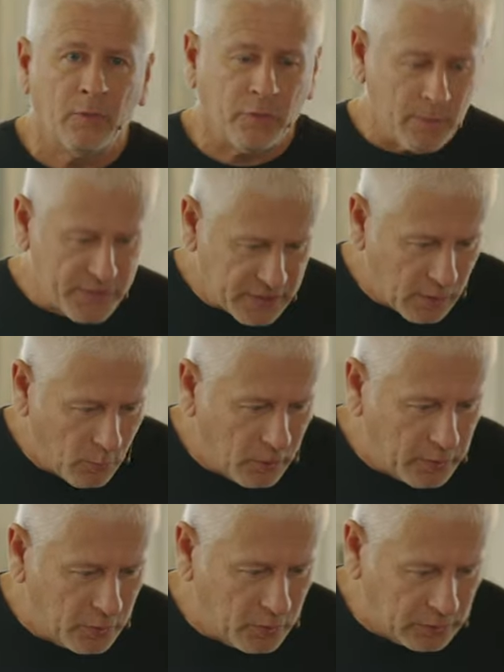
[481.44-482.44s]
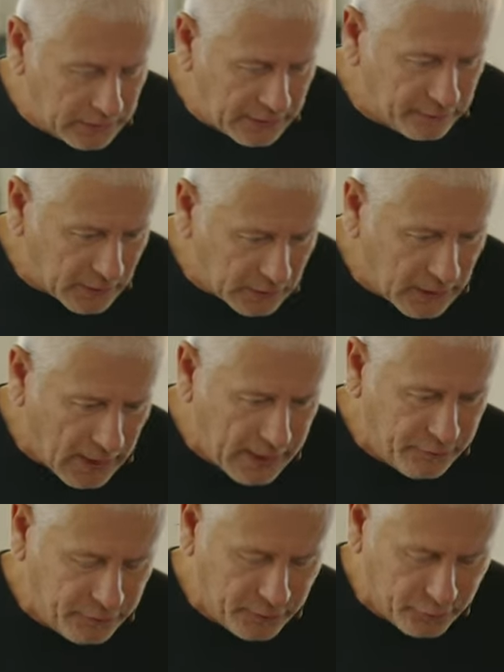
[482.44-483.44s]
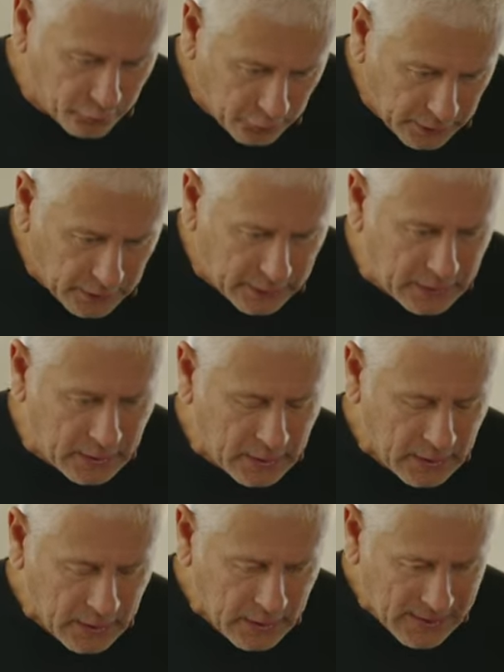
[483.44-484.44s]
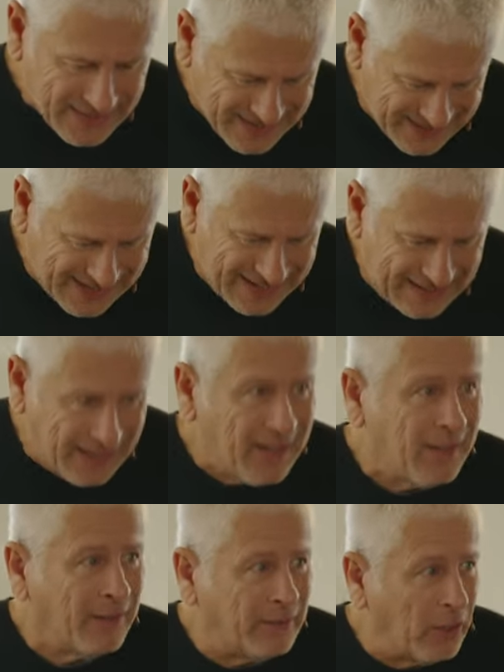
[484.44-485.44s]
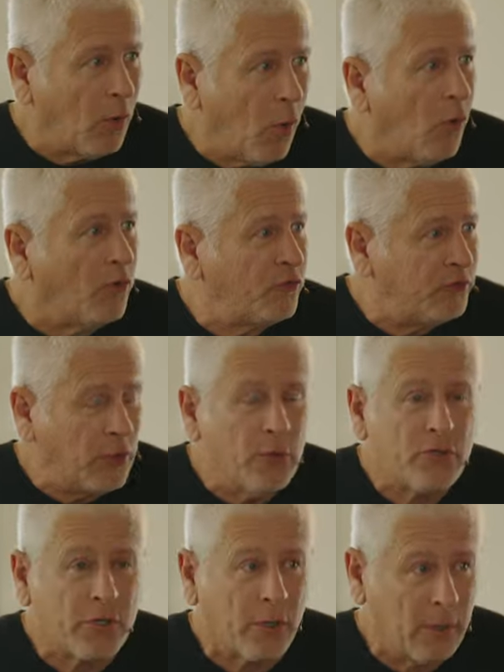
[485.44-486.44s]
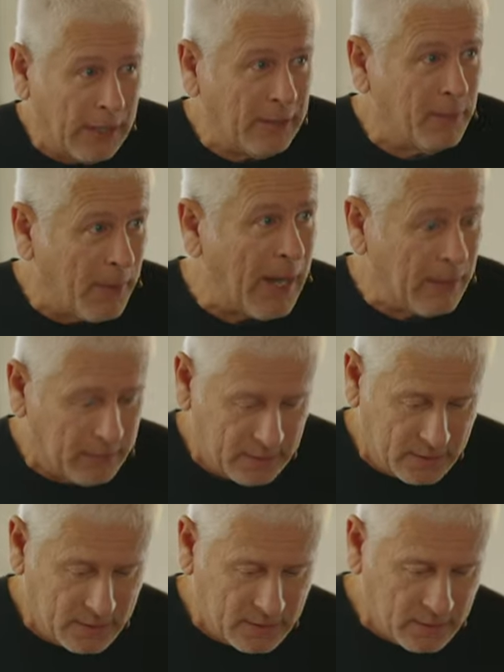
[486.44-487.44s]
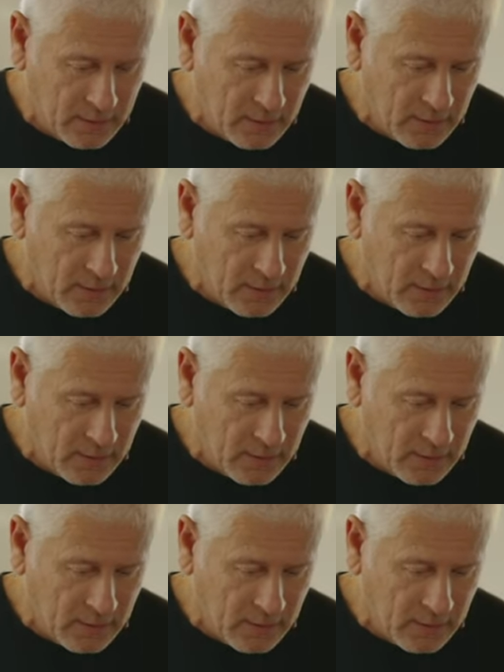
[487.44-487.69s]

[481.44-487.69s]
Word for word: from someone who lived a life of really seeing their whole future in the balance